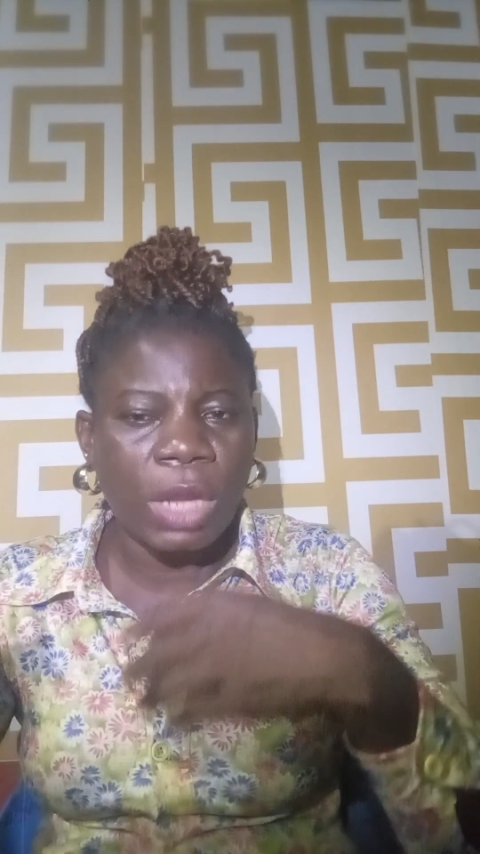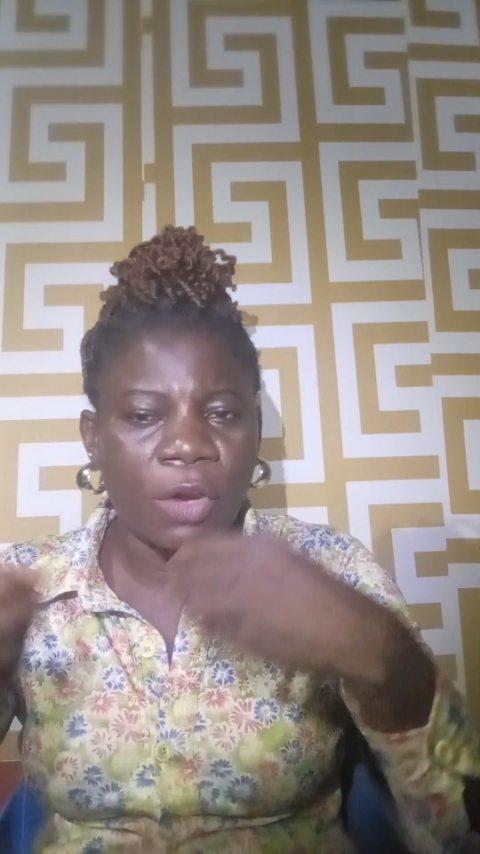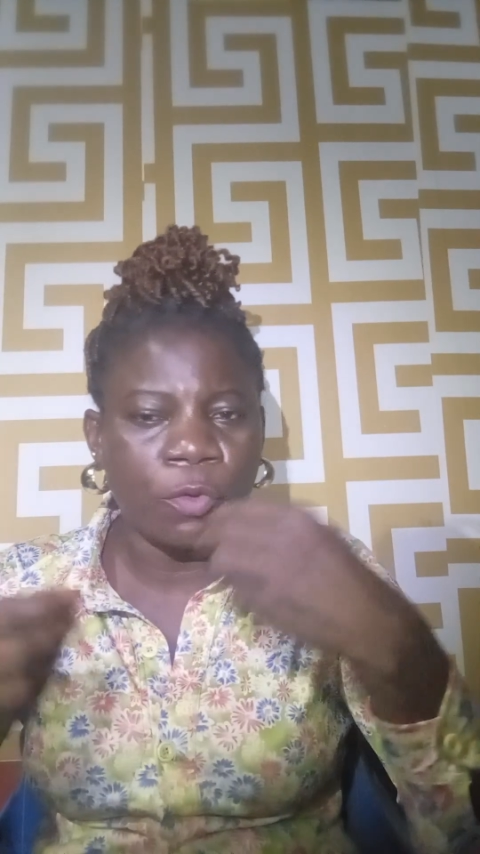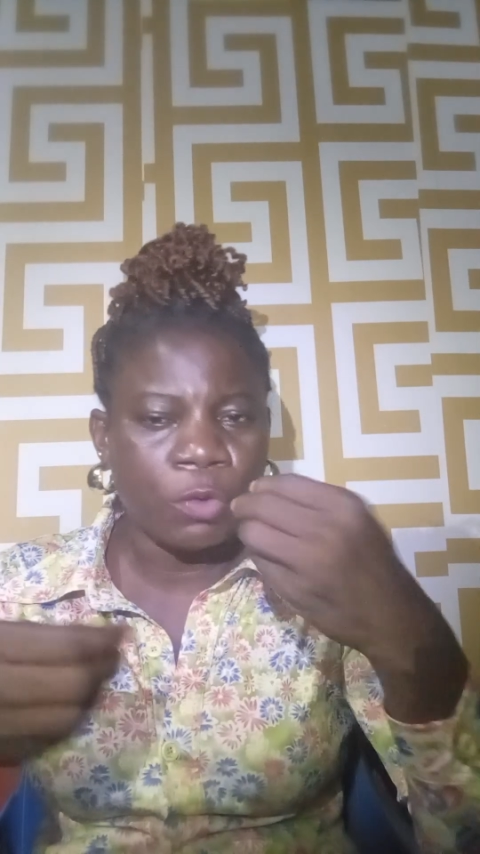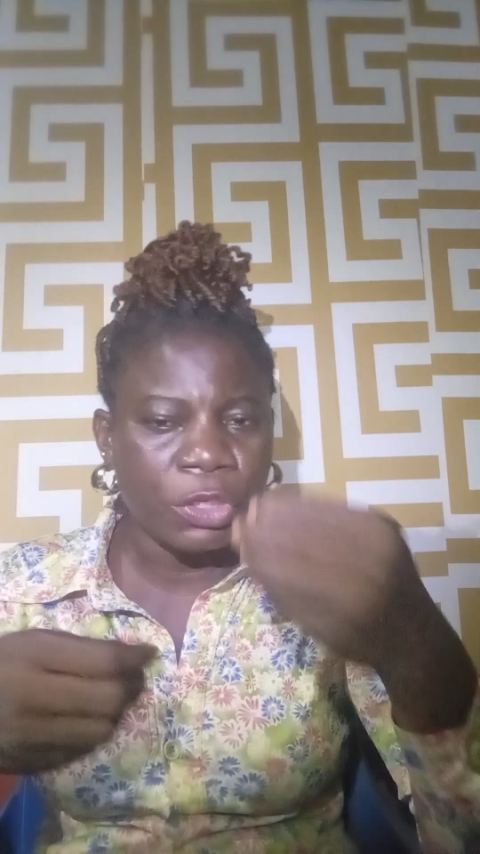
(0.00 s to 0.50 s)

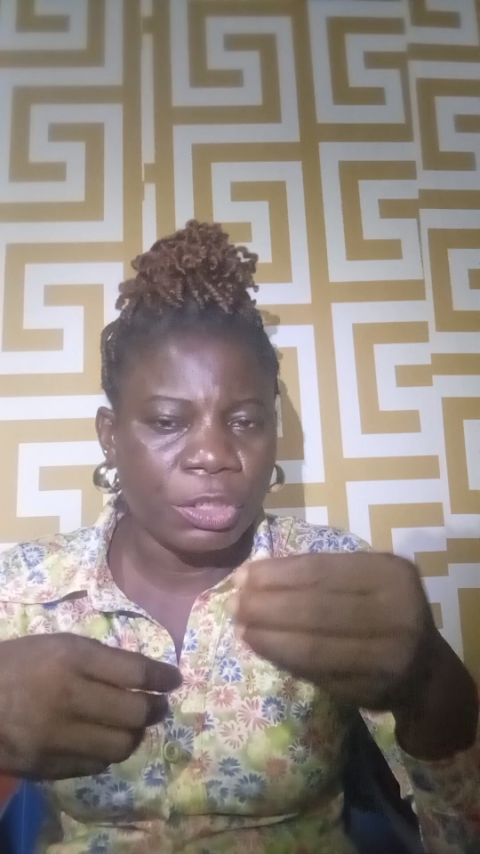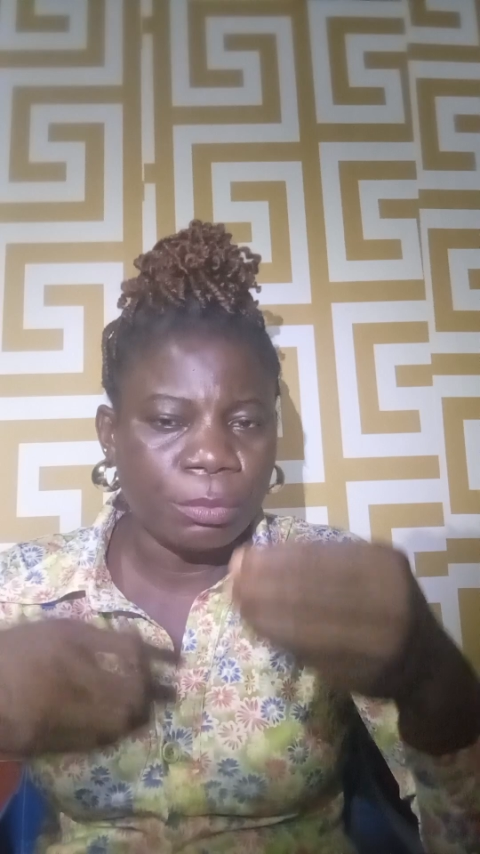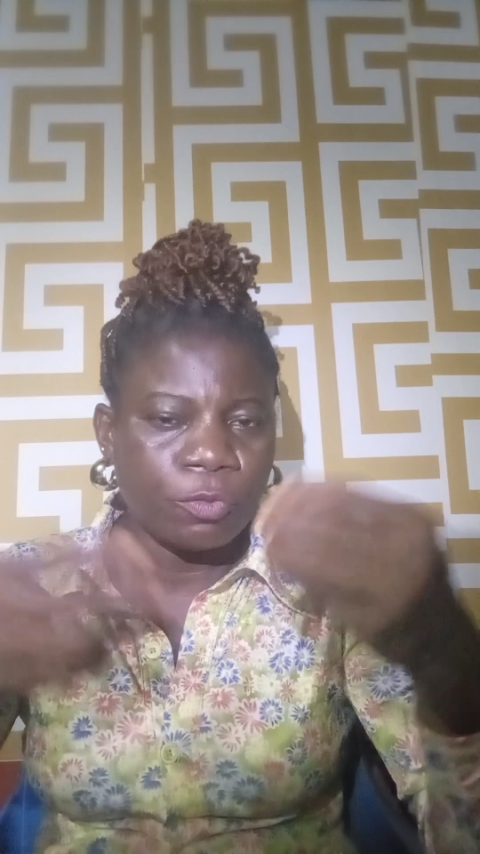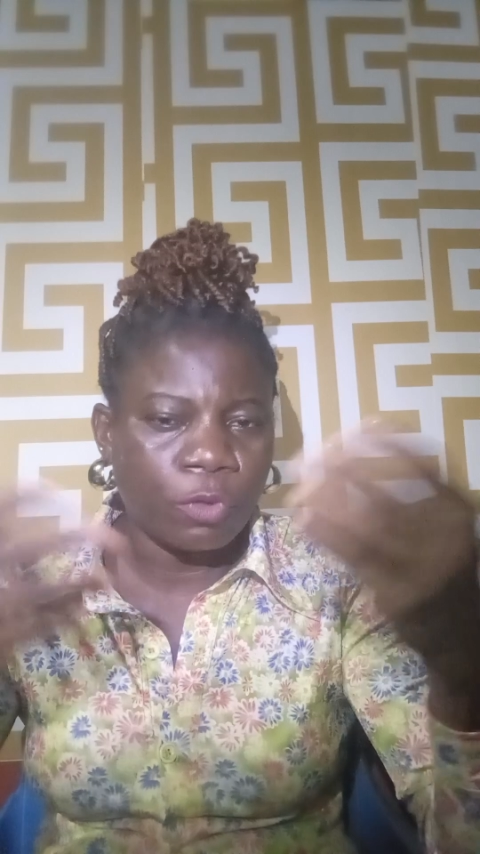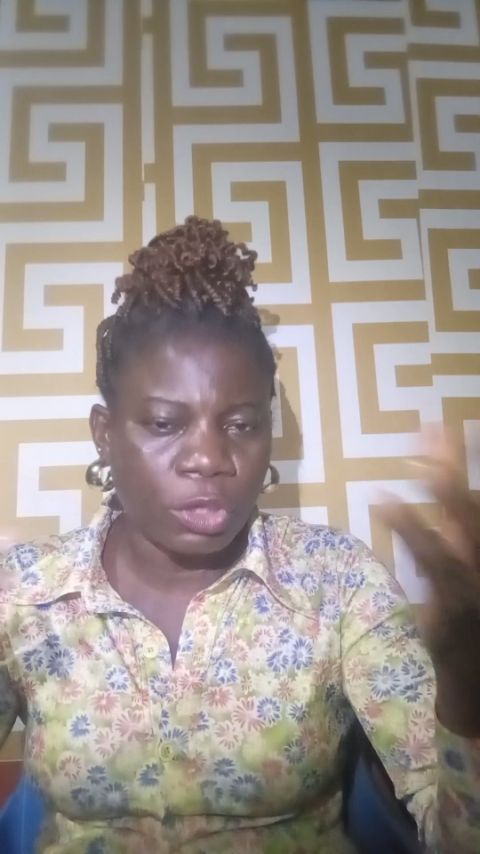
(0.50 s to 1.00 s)
and
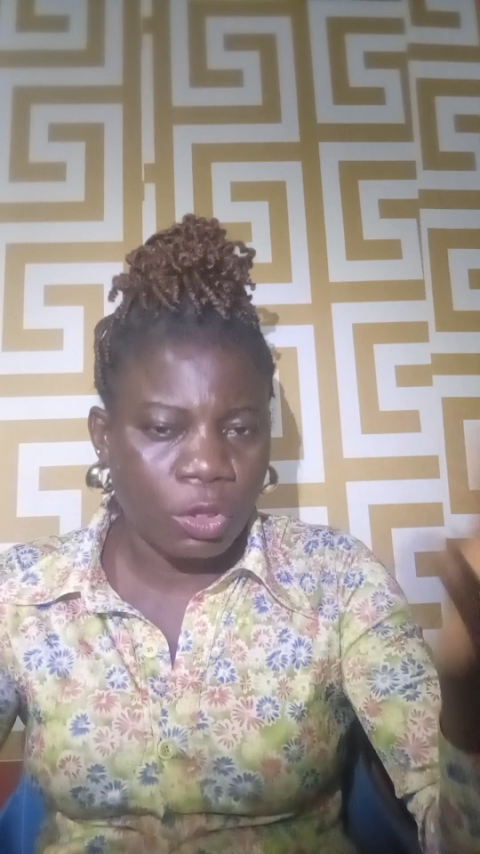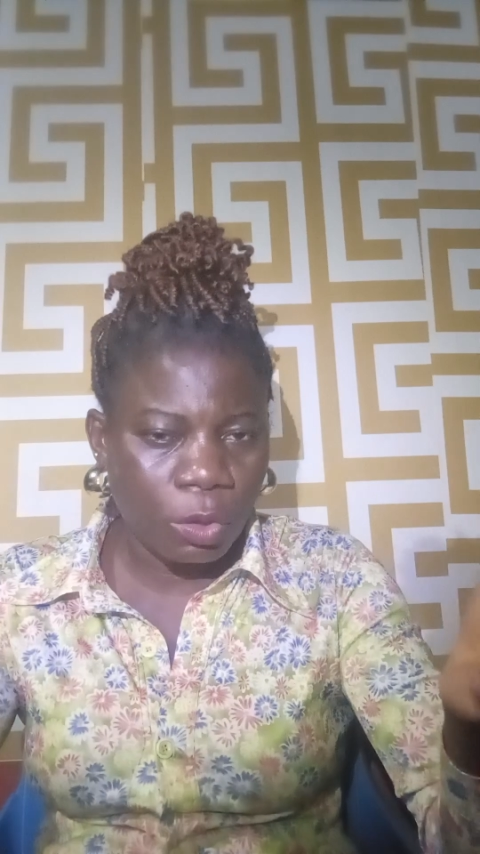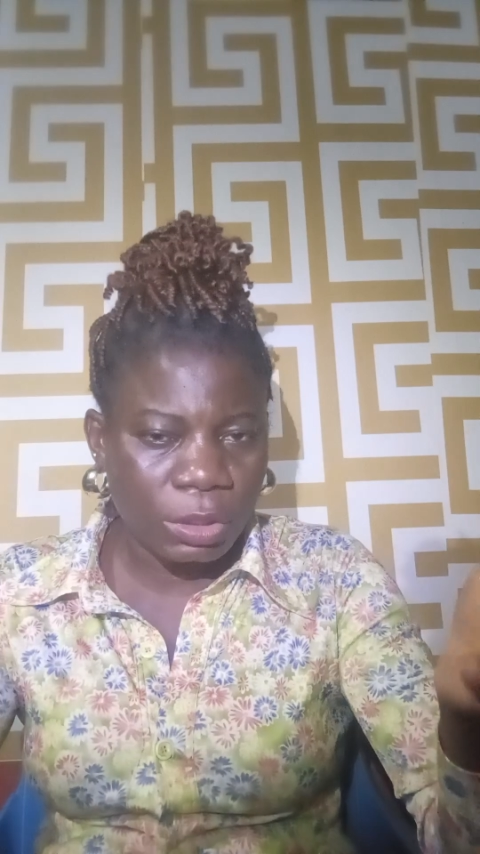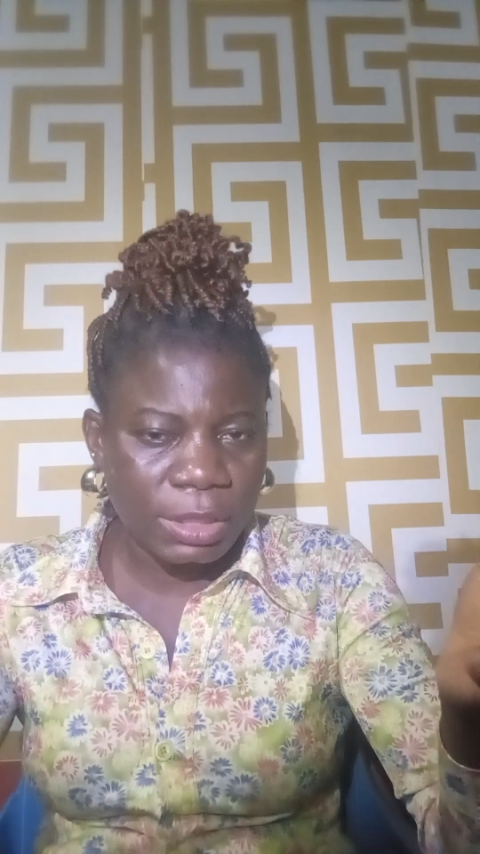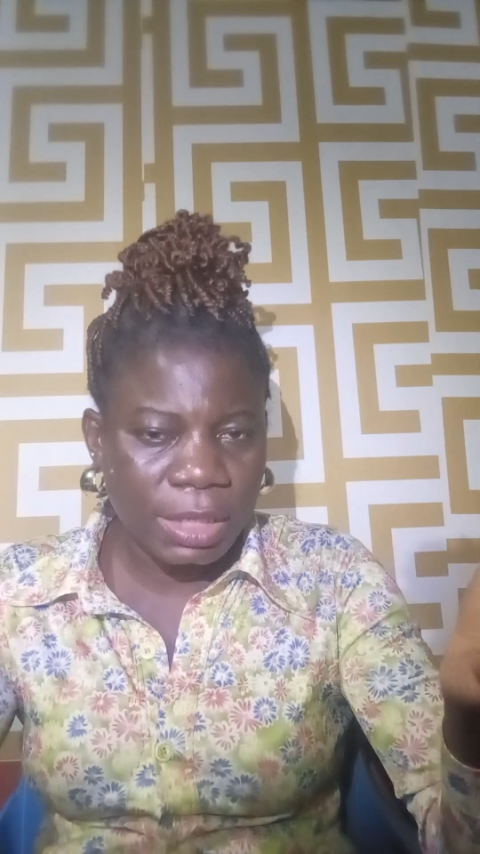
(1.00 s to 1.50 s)
reading for the
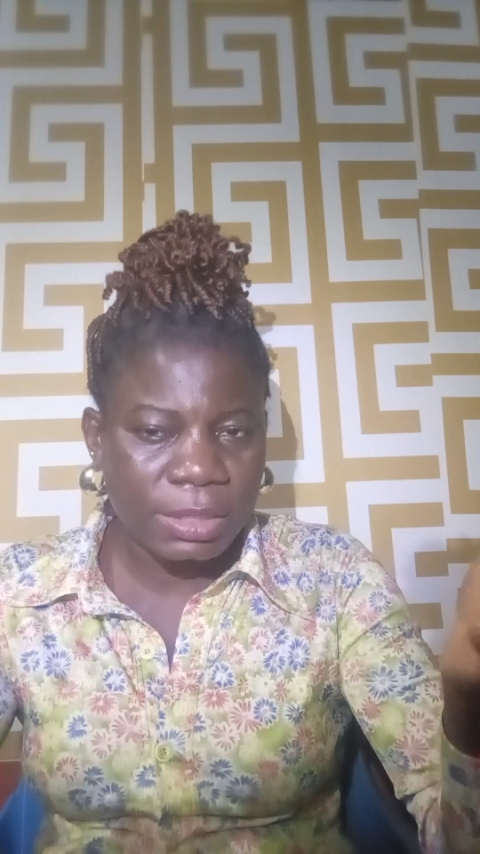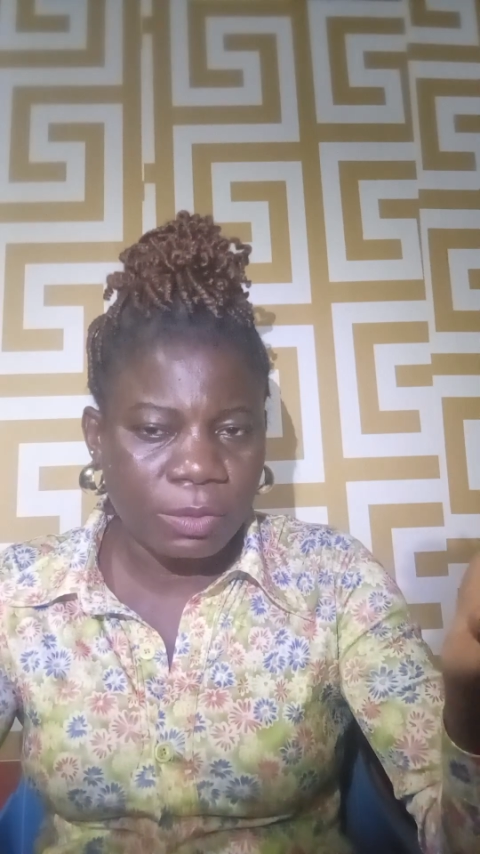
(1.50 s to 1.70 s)
context